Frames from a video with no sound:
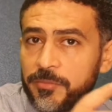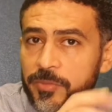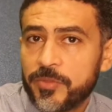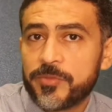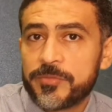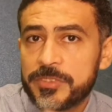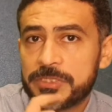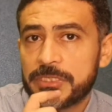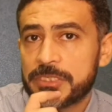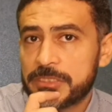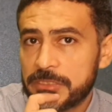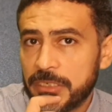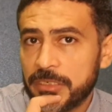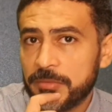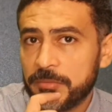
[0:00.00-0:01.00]
Bloom's
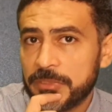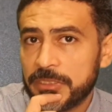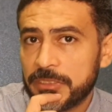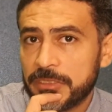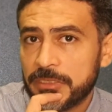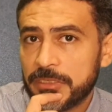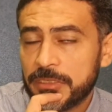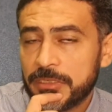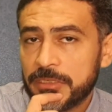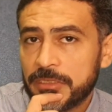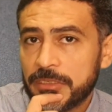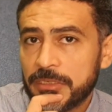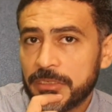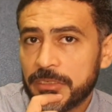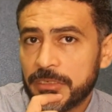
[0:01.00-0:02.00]
taxonomy,
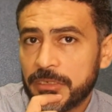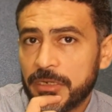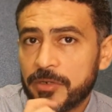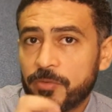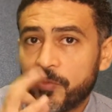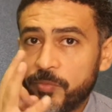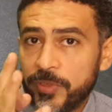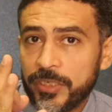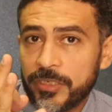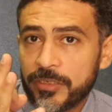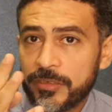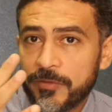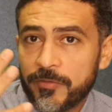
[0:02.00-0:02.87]
are three.